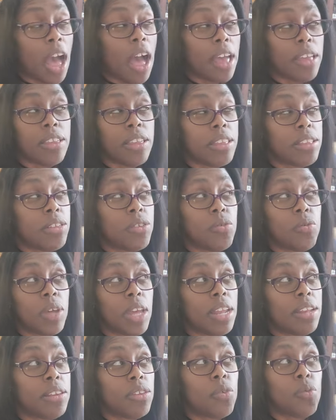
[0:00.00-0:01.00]
I you
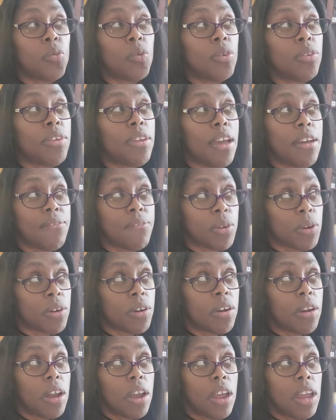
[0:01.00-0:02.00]
can you will never